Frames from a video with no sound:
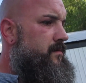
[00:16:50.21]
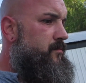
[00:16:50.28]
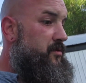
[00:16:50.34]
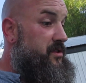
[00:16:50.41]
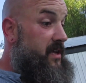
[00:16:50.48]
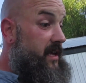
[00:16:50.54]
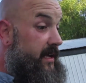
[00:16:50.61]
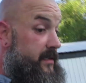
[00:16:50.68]

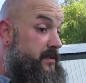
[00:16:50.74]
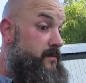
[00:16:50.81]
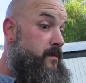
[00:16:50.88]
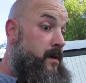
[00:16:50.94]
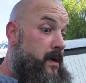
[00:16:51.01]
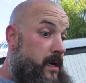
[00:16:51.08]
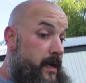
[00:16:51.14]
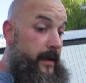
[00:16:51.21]
with the kids
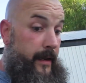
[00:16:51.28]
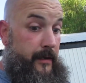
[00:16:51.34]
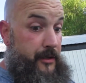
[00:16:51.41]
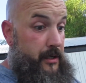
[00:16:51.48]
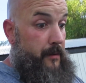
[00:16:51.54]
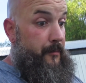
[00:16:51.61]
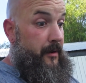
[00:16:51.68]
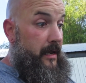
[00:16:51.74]
running in,
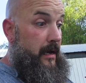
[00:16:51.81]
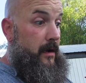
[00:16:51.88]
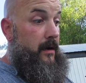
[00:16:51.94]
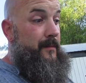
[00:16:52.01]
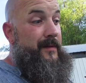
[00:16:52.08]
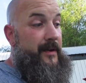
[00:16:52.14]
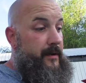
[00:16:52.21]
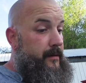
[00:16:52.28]
jumping out,
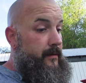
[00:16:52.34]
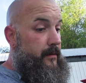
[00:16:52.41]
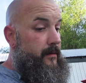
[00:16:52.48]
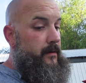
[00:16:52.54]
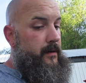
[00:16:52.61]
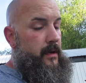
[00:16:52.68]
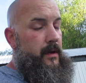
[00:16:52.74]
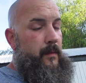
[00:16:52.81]
I mean,
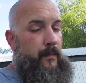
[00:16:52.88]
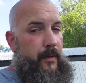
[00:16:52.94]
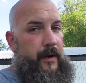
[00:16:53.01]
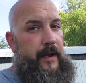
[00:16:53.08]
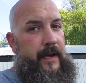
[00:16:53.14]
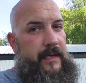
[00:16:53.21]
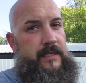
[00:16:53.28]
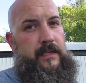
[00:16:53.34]

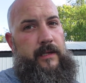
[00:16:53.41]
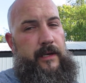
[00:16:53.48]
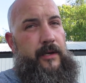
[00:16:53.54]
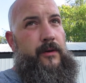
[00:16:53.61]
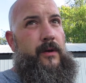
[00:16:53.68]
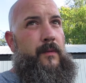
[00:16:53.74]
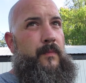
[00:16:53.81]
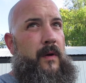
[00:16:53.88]
pretty easily
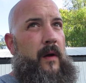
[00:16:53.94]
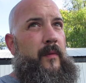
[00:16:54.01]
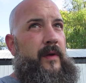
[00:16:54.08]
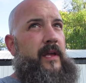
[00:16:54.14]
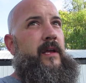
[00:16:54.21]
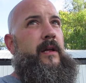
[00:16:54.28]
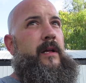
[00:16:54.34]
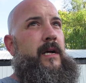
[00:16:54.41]
you could
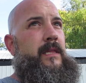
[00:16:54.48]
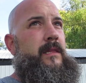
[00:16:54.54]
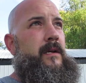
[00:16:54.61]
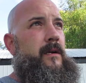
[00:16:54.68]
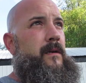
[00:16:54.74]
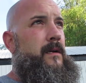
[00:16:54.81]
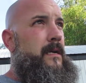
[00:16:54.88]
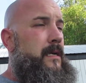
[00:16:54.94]
probably get cut
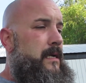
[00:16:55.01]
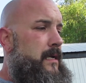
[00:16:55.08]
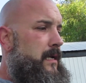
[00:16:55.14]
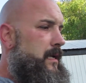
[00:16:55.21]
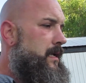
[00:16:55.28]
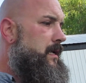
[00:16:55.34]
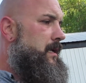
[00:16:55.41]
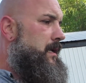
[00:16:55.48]
there.
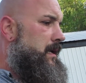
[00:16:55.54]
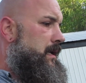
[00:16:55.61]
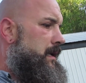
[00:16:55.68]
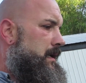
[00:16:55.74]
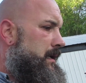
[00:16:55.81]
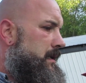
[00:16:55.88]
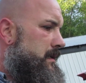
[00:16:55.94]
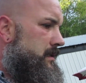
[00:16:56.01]

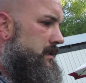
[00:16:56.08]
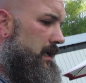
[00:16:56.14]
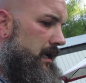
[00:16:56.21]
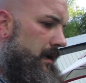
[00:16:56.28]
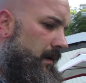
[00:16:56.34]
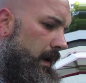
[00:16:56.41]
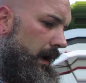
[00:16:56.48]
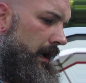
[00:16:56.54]

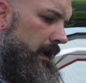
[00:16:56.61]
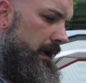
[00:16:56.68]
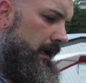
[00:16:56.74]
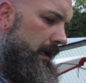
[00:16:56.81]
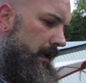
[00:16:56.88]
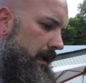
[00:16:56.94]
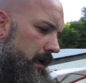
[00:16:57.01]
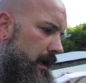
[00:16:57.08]
So,
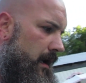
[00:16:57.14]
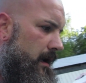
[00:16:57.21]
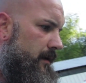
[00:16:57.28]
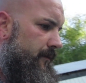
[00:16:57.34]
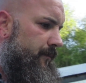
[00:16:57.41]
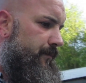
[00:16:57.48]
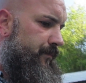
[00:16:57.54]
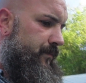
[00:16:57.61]

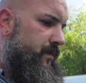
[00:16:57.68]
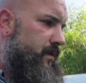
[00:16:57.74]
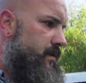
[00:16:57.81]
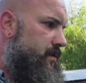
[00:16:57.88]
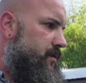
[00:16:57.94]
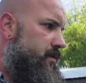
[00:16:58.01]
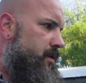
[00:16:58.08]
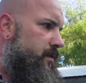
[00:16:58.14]
uh,
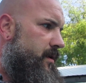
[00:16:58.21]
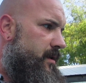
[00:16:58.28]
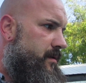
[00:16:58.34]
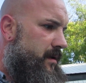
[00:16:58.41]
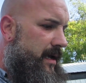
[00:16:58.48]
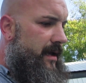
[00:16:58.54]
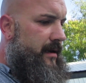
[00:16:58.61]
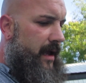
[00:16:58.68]
so that,
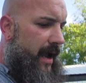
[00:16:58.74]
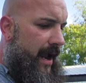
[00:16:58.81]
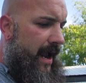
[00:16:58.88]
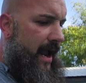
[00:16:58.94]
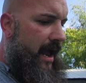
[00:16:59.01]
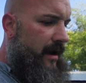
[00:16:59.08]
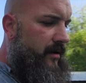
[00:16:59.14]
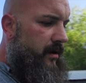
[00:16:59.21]
and,
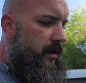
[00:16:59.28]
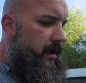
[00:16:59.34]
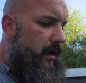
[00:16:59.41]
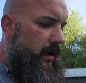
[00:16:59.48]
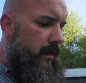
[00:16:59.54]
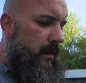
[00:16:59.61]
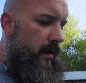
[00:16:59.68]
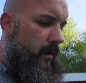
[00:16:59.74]
and
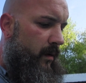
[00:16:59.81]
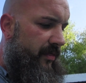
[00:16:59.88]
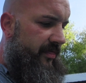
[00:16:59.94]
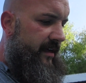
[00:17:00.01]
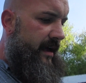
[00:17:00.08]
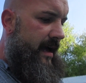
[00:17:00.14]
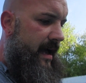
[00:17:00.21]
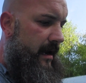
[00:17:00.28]
along with
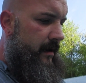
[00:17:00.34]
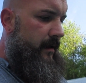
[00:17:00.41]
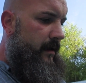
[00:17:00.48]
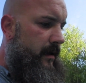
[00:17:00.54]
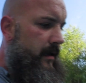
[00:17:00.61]
that,